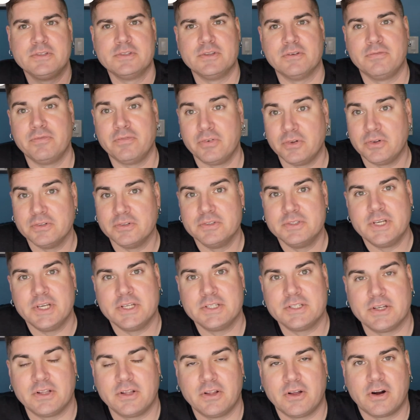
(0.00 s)
this is a full
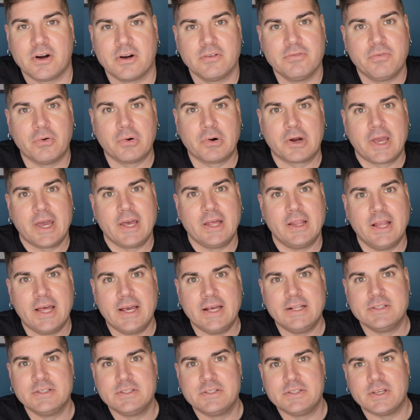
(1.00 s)
DSLR 4K
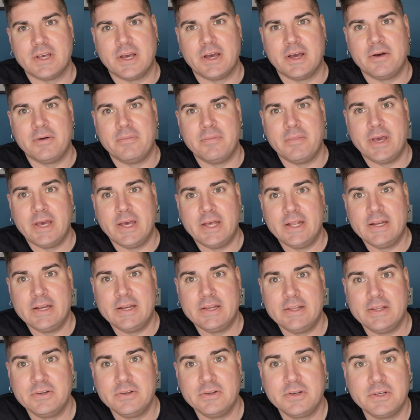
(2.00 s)
lens,
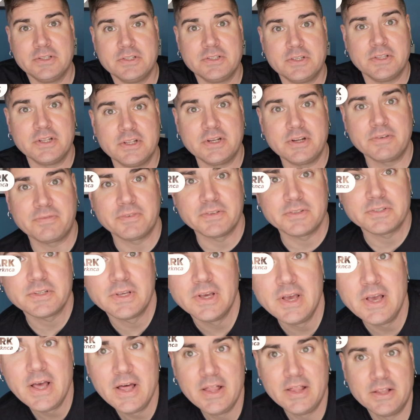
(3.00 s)
and you can see the difference.
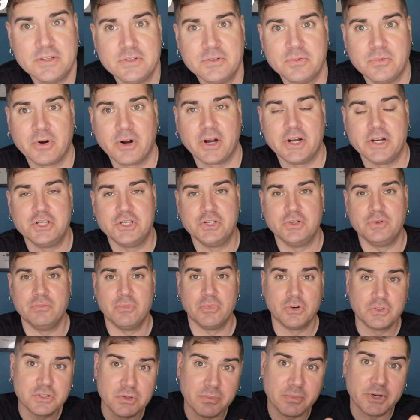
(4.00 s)
This is where I shoot
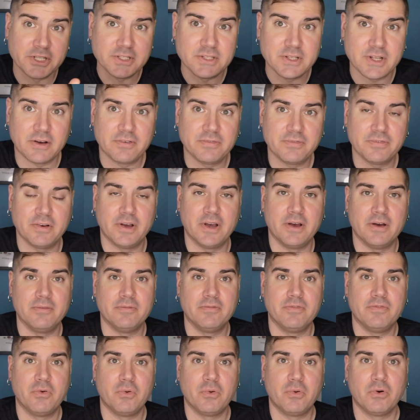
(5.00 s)
most of my stuff
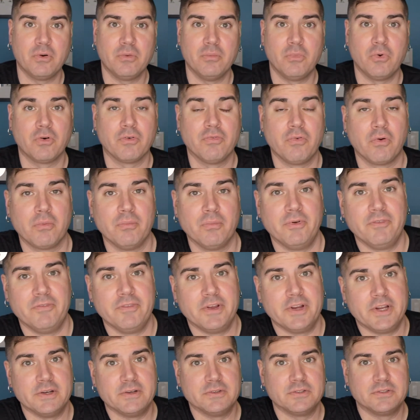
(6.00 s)
for more formal
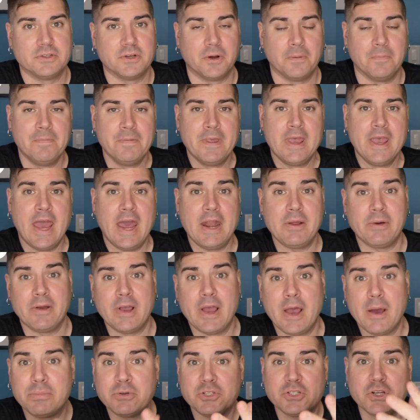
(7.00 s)
videos. So anyway,
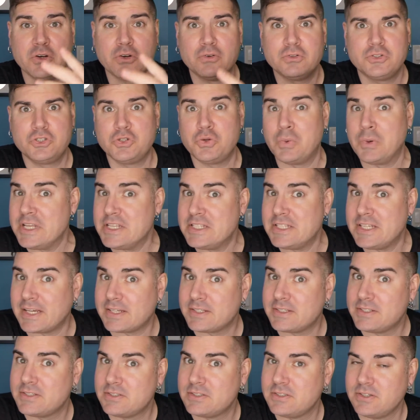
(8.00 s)
episode
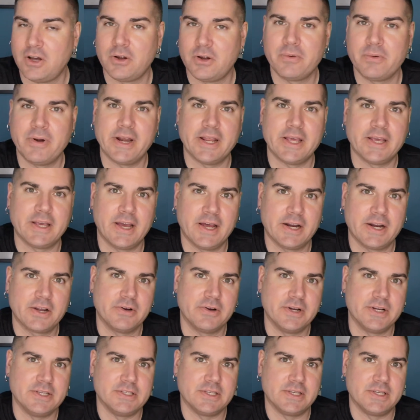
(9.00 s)
26 already, kind of
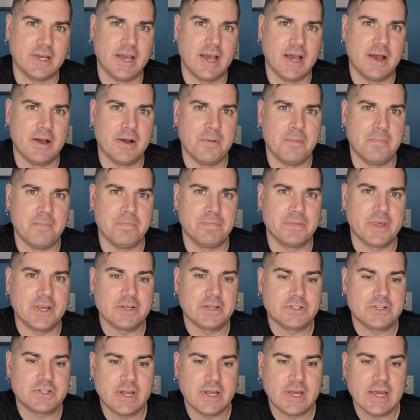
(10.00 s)
crazy.
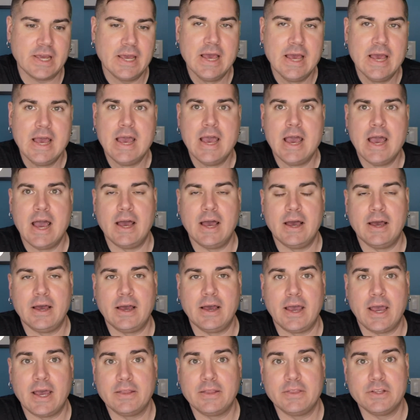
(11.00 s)
Yesterday,
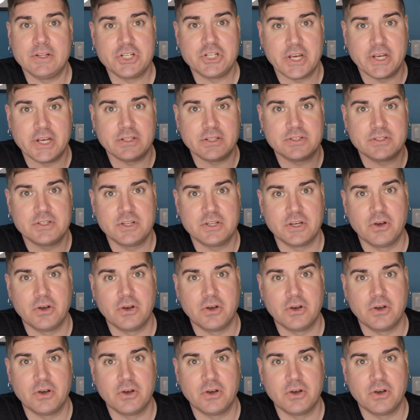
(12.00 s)
had the chance